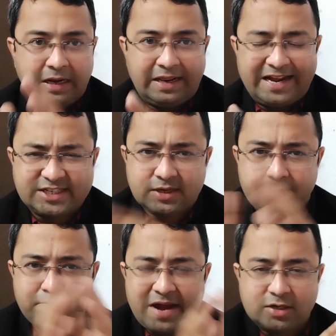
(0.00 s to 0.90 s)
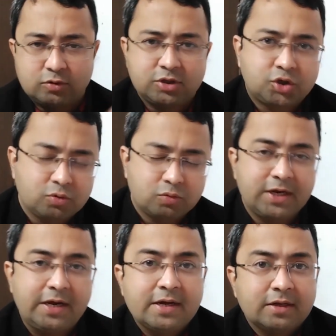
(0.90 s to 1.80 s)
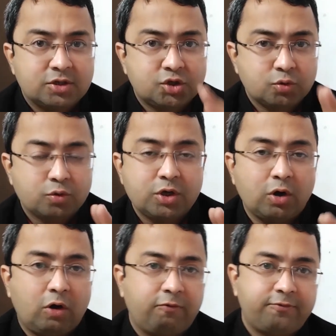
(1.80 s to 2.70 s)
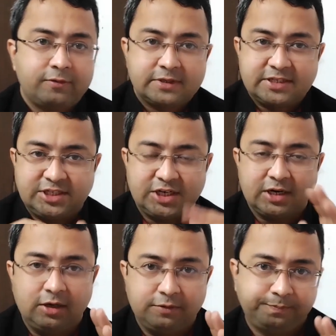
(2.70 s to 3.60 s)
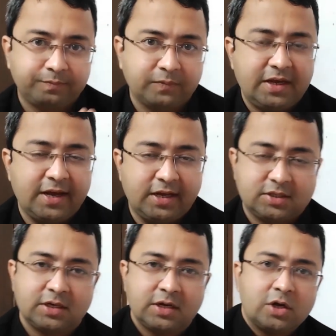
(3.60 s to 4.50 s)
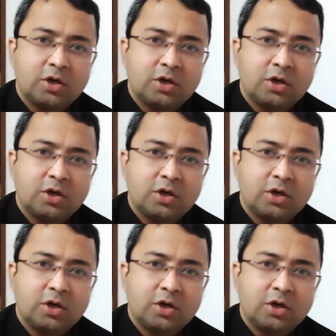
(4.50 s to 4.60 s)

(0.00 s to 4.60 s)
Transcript: Let's come back to the story of jungle. Yes.